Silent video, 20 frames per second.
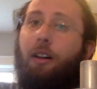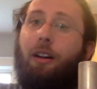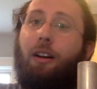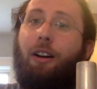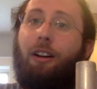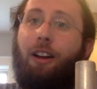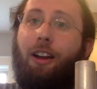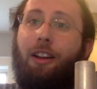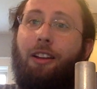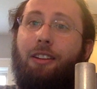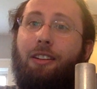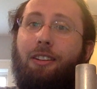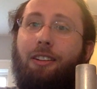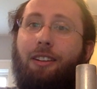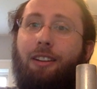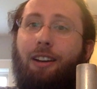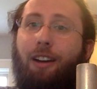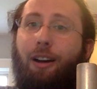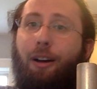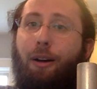All right,
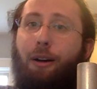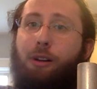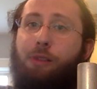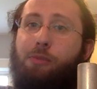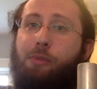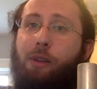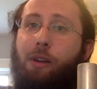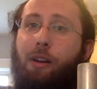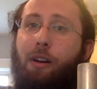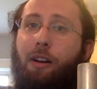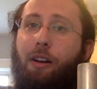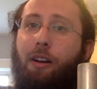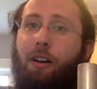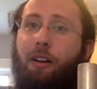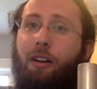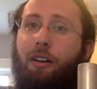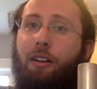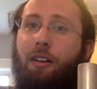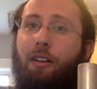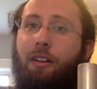
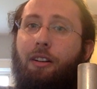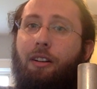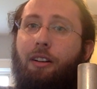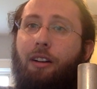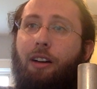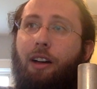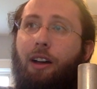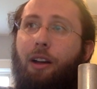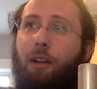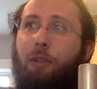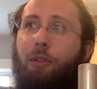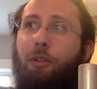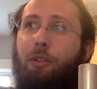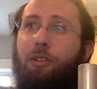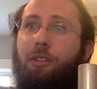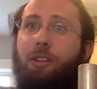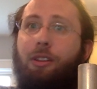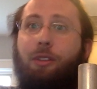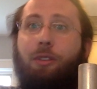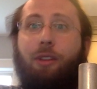I will
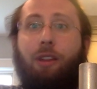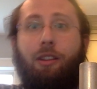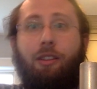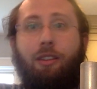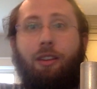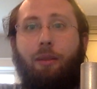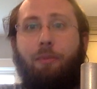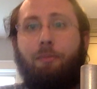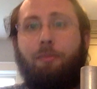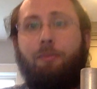see you next time.